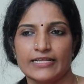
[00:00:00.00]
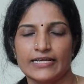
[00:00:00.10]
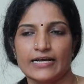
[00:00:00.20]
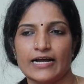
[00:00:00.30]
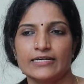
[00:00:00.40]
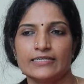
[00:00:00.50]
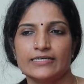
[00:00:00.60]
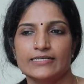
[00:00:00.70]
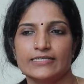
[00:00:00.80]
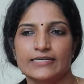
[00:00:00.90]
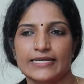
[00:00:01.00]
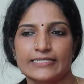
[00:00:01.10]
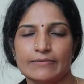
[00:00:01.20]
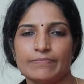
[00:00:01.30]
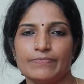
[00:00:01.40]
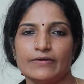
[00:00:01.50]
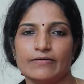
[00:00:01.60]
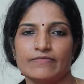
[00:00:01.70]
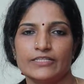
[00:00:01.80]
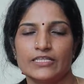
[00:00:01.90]
they can't get
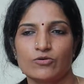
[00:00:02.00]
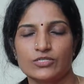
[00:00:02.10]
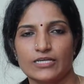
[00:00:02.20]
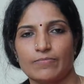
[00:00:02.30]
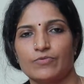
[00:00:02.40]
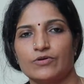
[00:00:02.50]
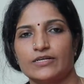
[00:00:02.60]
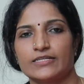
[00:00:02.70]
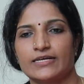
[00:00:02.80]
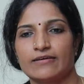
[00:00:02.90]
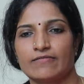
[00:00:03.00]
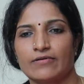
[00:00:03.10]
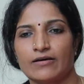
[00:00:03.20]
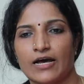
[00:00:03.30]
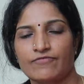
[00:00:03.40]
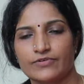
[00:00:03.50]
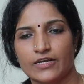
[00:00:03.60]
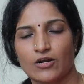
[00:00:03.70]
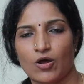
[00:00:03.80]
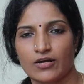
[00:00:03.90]
up without support.
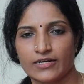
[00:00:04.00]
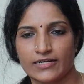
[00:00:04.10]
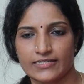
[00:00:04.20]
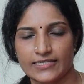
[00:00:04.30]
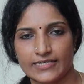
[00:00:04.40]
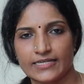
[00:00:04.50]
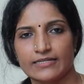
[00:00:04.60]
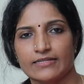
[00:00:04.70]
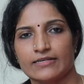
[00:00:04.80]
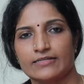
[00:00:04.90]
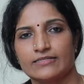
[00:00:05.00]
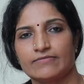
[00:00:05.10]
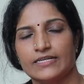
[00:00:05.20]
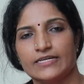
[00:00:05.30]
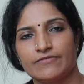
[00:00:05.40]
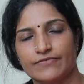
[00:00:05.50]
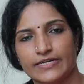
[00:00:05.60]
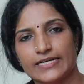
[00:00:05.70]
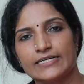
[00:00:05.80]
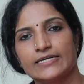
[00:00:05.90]
After long sitting, it's very
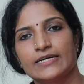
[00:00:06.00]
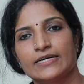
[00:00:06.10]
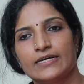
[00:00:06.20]
difficult.